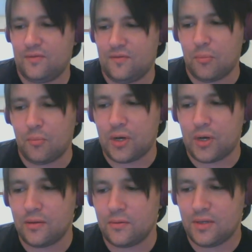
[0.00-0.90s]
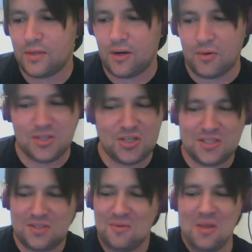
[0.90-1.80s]
from Britain, where it's
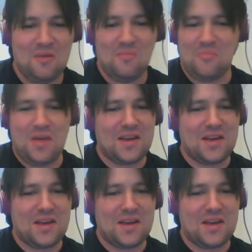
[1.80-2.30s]
just they